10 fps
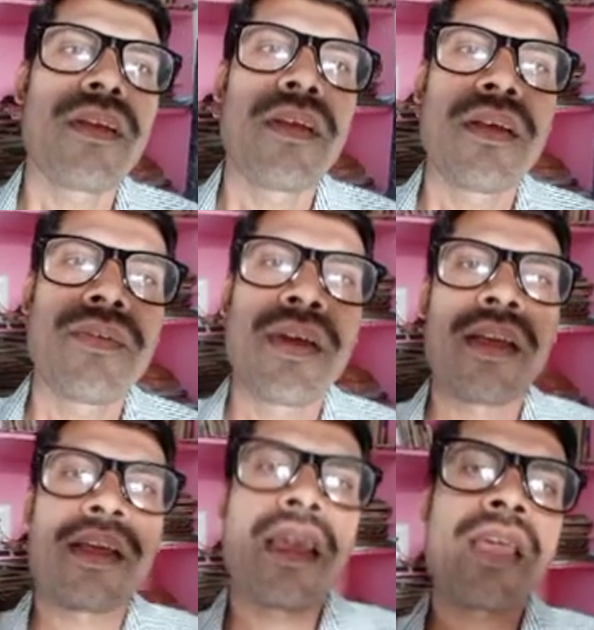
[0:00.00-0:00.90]

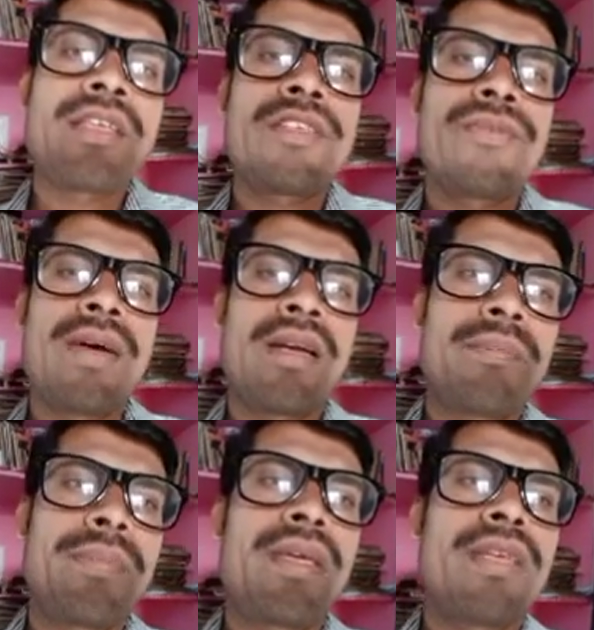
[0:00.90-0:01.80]
where a is
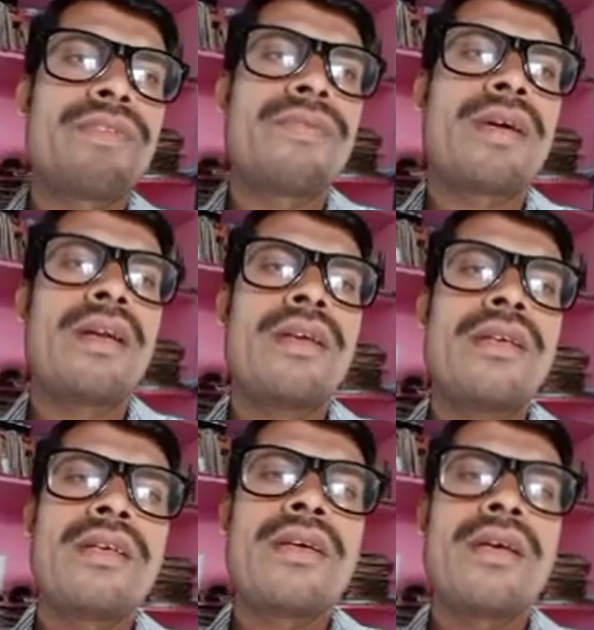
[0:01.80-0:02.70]
1, b is 1
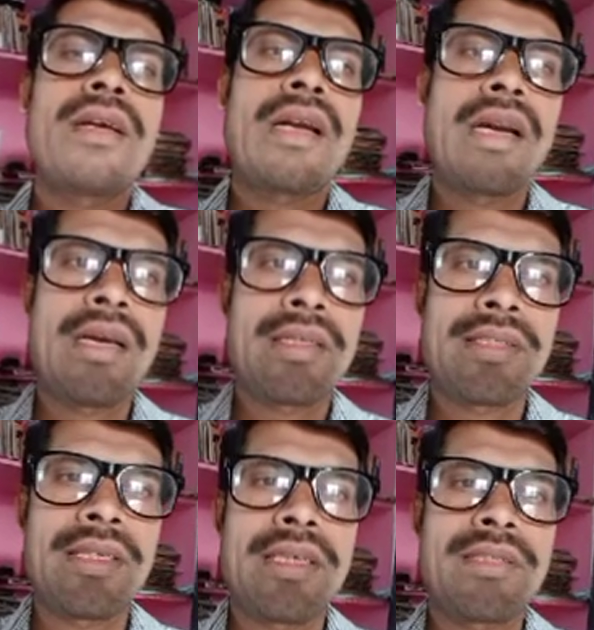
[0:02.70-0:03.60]
and
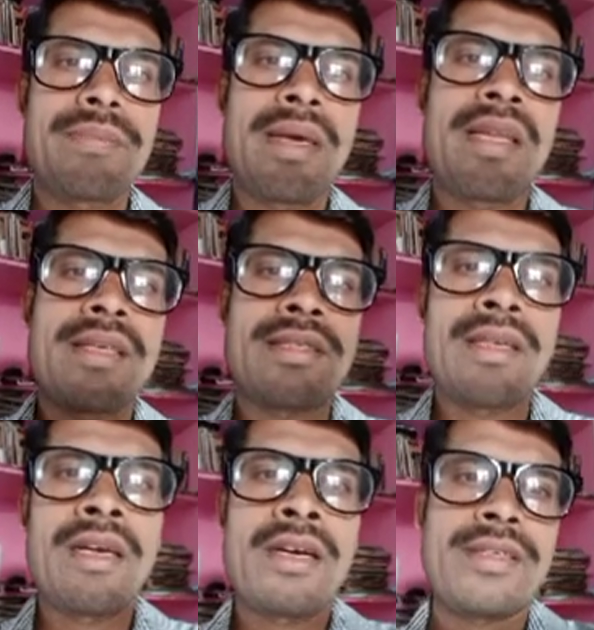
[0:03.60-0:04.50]
c is minus
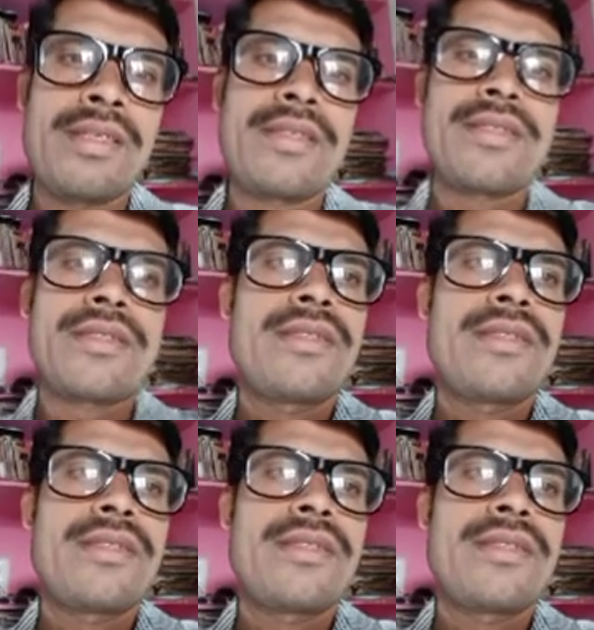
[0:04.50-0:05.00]
306.